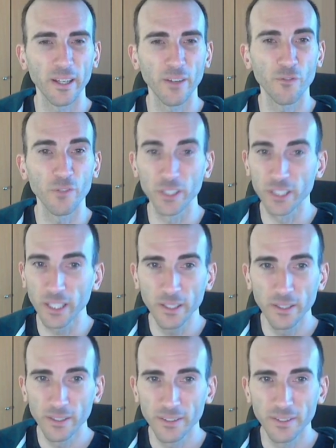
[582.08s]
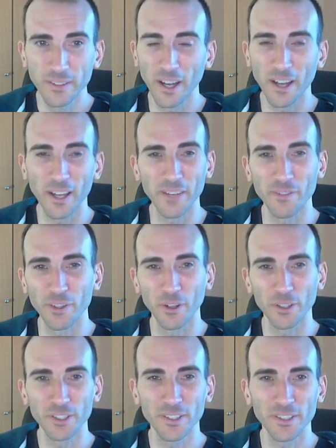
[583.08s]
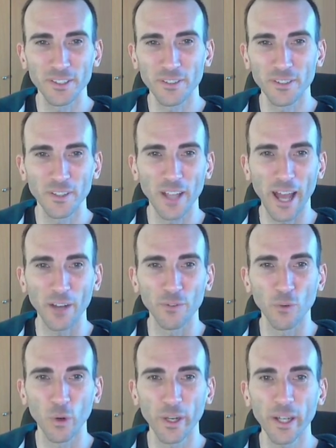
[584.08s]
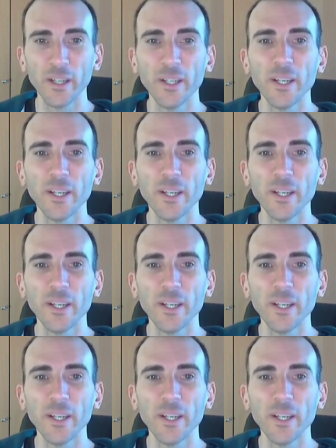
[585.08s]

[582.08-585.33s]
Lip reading: filter, even though it's out of order.